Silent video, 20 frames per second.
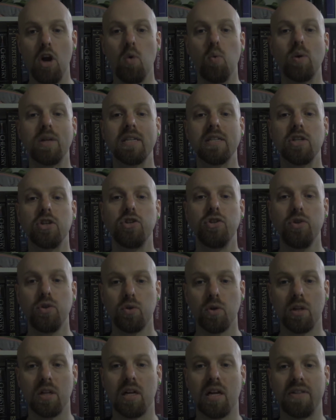which is
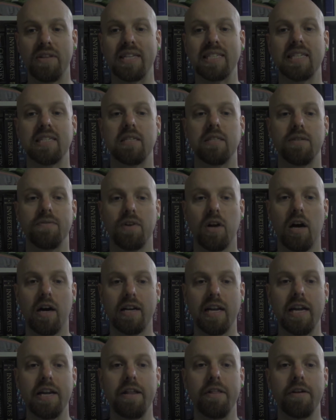neutral on the existence of God,
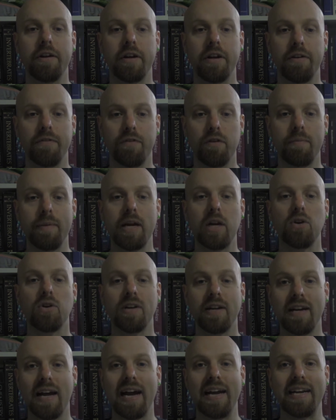neither confirming nor
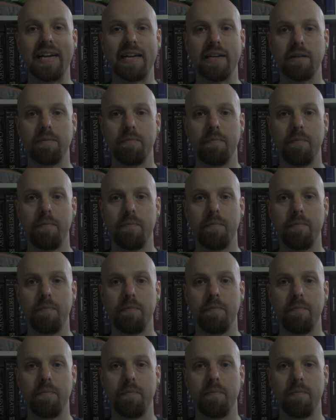denying it.